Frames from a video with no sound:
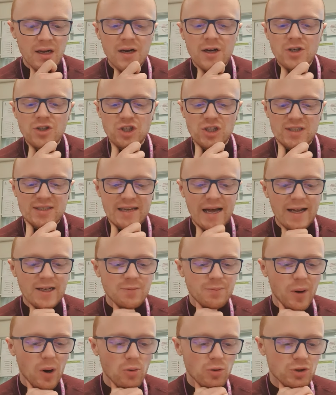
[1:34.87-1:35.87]
She
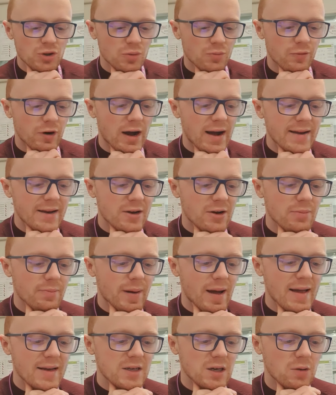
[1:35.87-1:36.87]
sat bolt upright in her
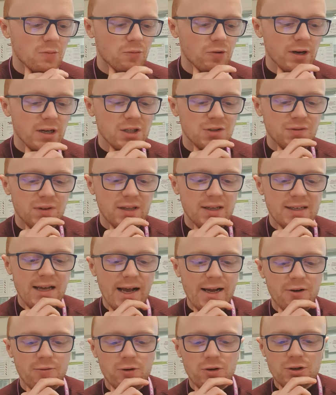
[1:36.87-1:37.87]
bed and reached for the
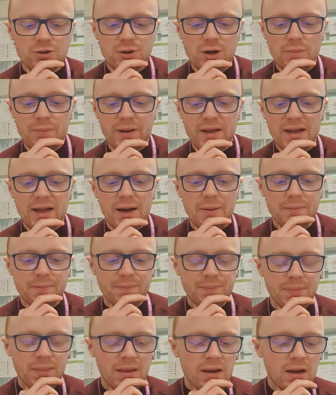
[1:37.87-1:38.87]
dagger under her pillow.
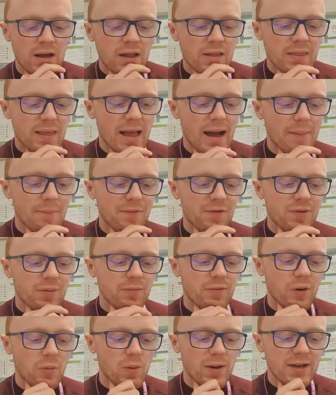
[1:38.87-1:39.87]
The
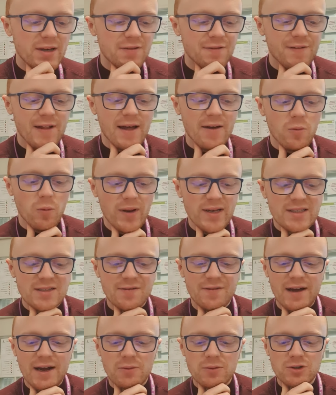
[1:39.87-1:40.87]
anthem from
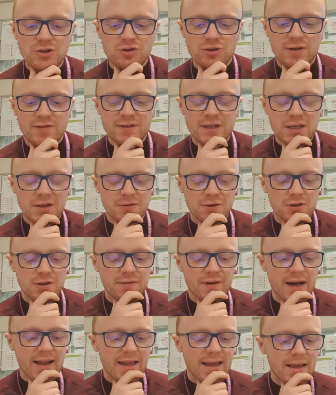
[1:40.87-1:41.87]
Winterfang was drifting through the
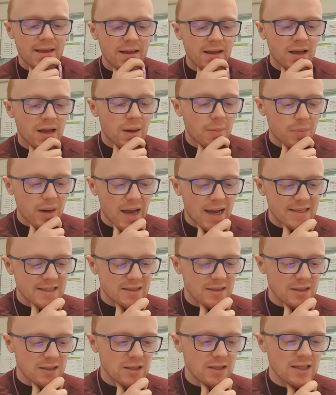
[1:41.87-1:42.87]
valley, but
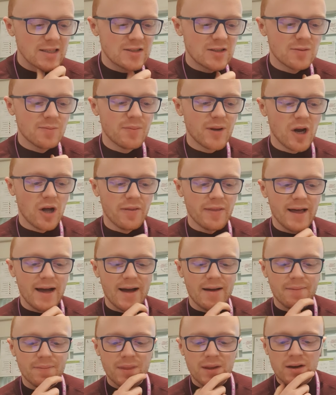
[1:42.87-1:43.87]
Esker listened beyond
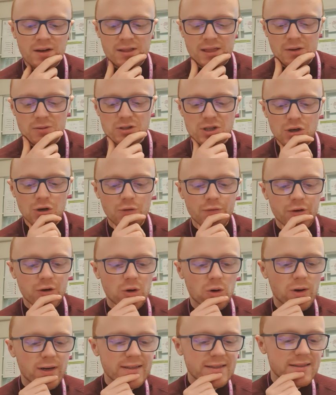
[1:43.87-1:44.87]
that. There was another
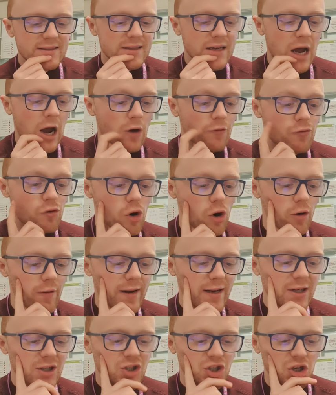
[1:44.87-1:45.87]
noise, a
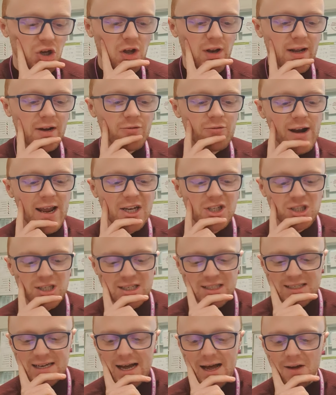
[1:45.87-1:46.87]
roaring, churning, raging
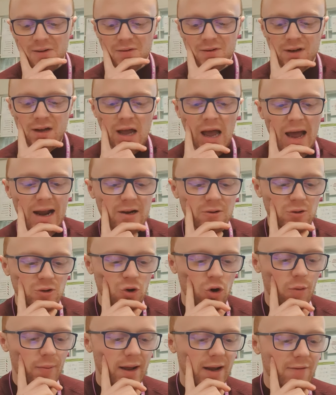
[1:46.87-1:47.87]
sound, and it was
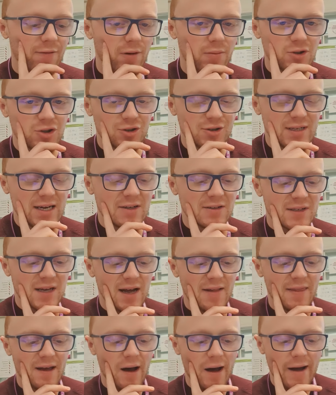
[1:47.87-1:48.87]
coming from just
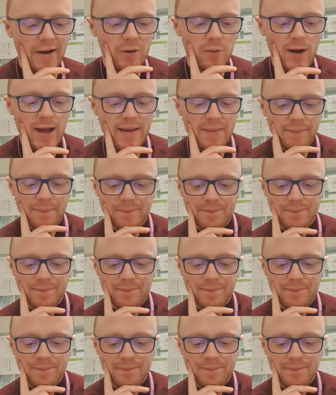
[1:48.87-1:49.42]
outside the hideaway.